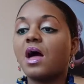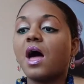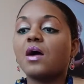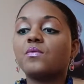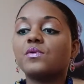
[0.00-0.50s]

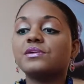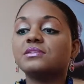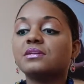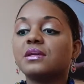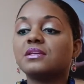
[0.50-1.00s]
I
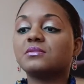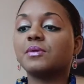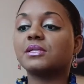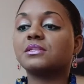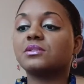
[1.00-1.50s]
wasn't
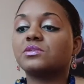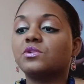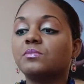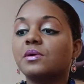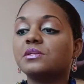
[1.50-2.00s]
expecting
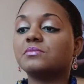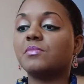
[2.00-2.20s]
too much,